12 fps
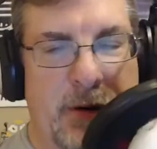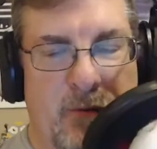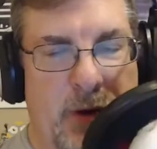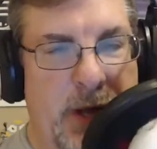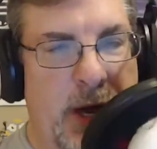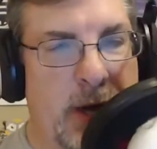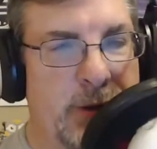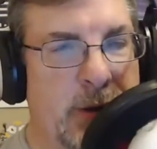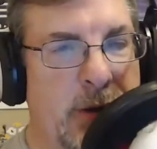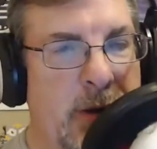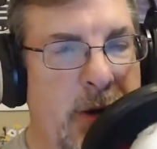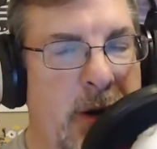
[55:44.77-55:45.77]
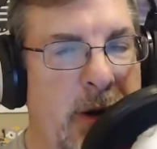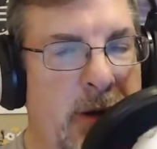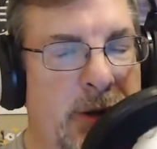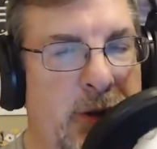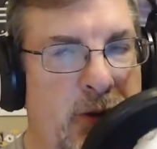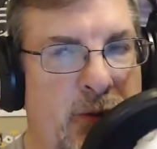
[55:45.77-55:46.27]
the answer.
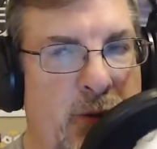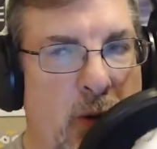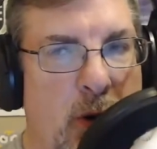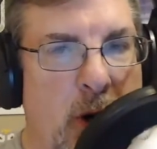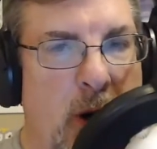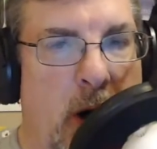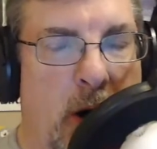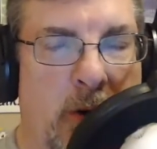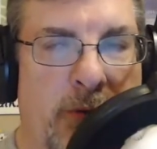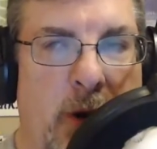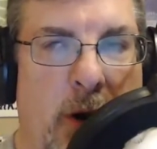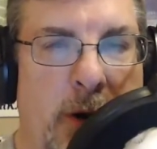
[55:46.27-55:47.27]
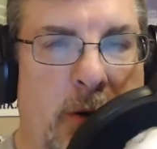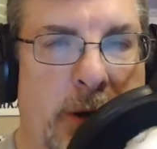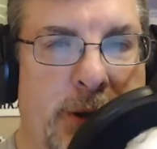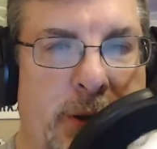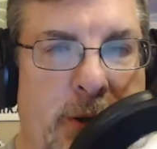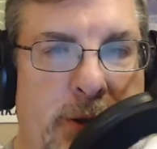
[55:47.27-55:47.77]
This is for all of the audio
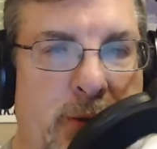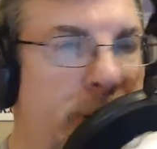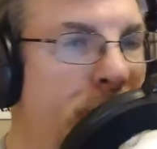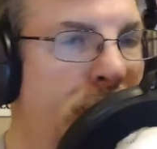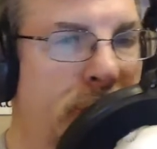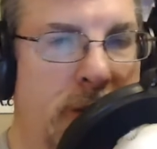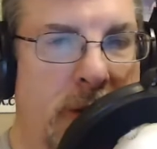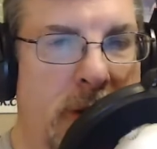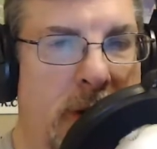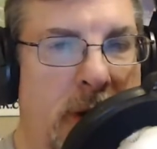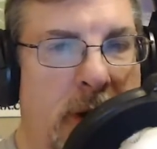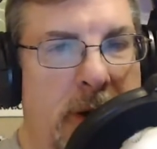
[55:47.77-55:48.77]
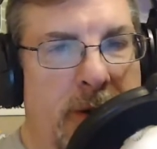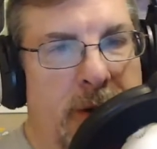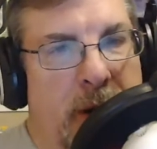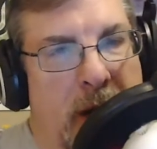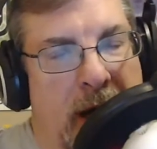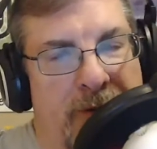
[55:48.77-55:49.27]
listeners, which the
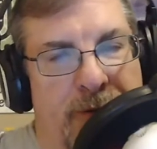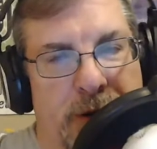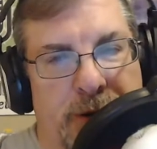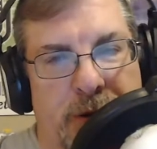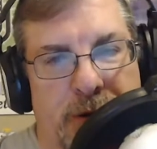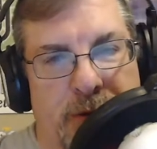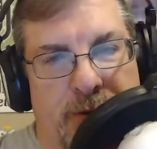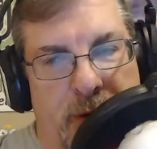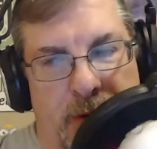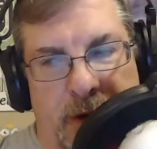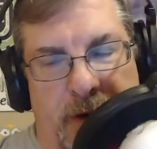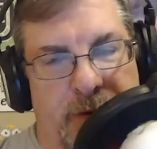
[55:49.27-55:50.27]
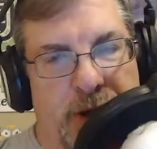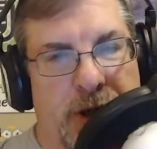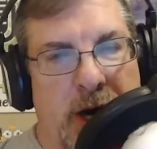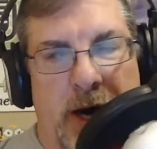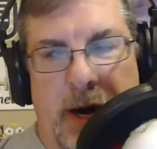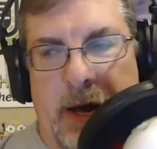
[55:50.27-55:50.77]
live listeners, if they want to give a
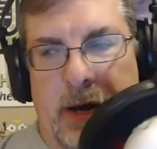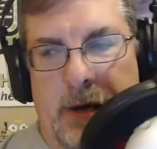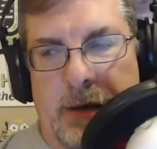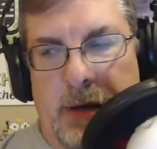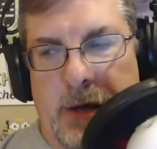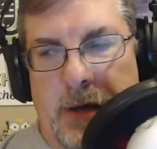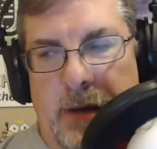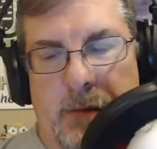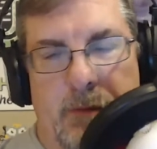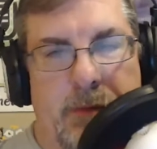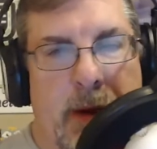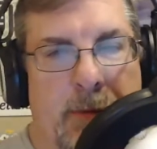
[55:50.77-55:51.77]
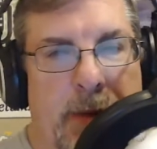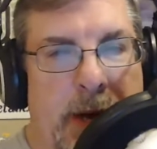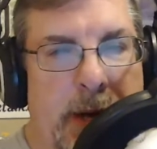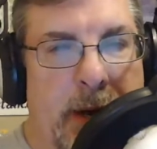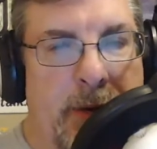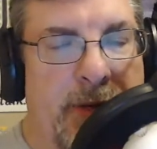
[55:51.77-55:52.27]
shot at it. But
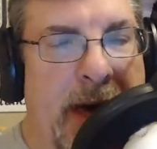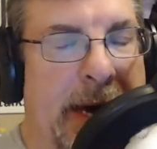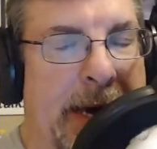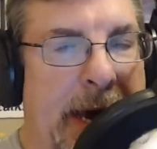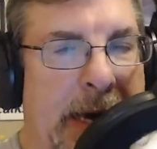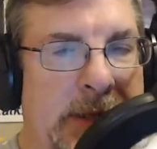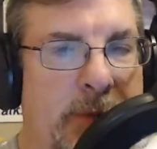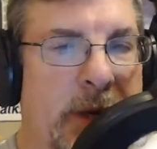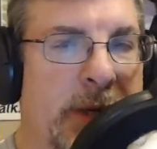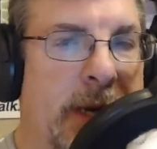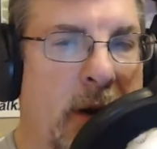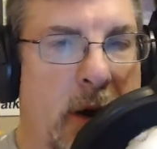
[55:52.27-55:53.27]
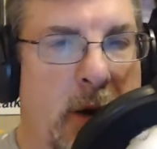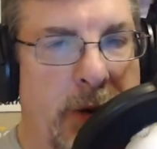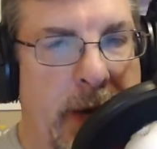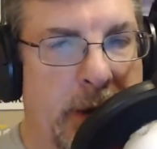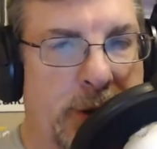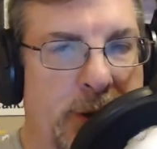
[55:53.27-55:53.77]
in that case, I'm going to take all
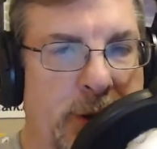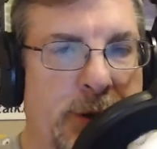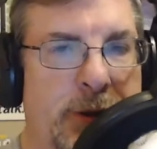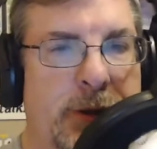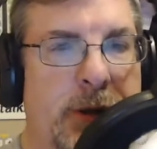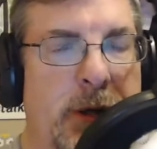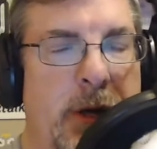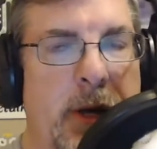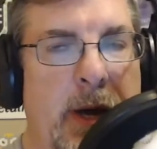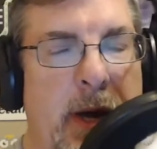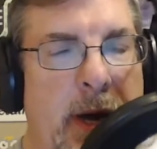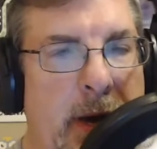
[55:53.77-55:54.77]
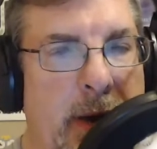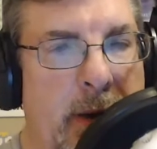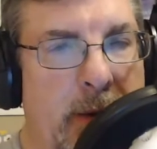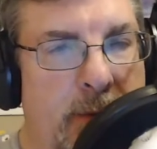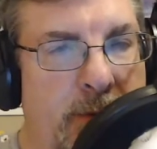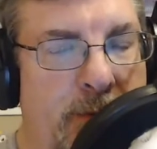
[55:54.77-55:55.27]
the answers,
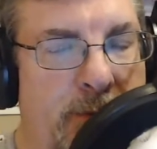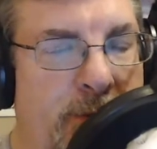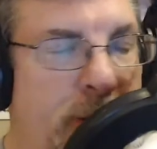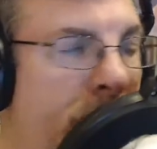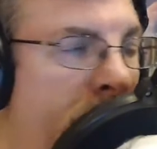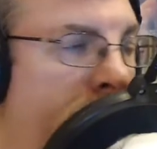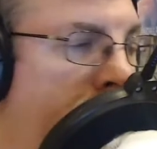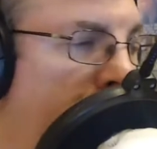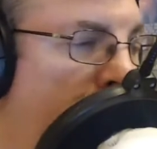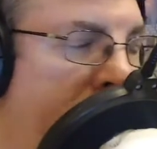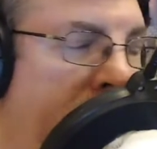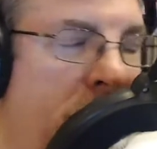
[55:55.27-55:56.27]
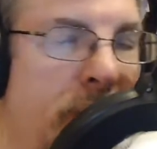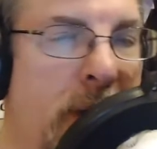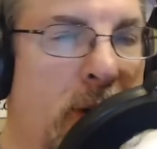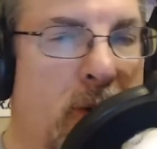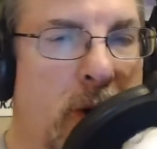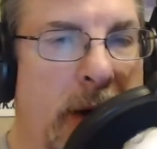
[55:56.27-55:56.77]
put them in the
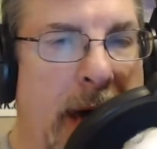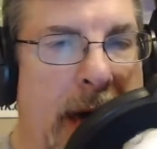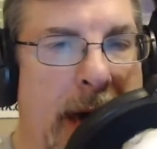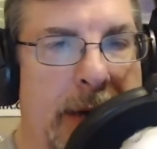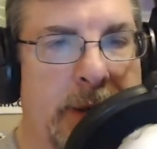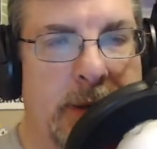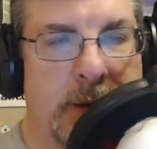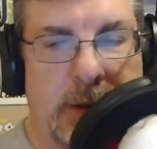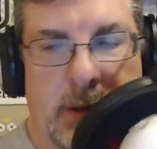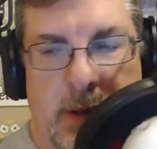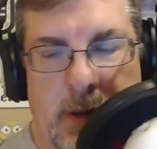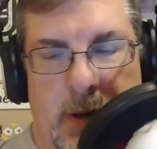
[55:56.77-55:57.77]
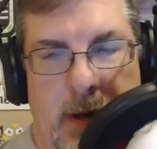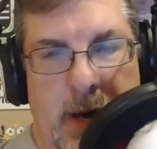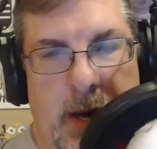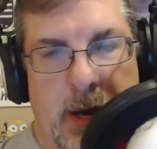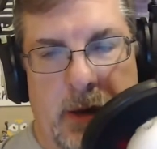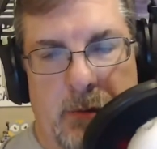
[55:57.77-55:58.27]
random.org hat,
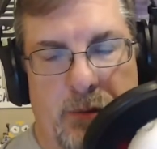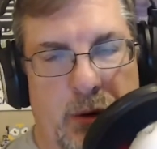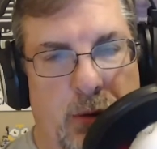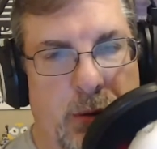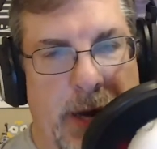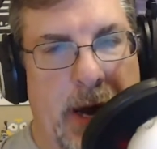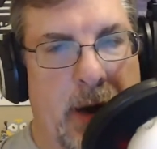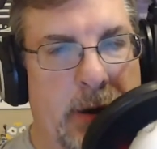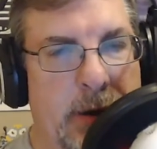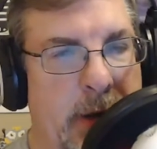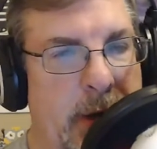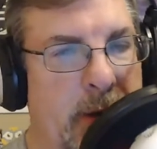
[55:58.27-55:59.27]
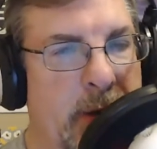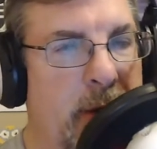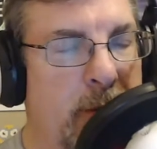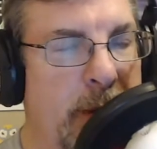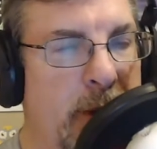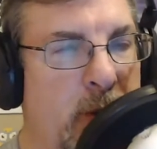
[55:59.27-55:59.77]
and pull one out, and that'll
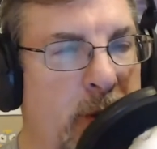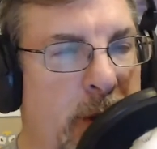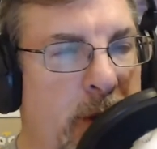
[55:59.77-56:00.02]
be the winner.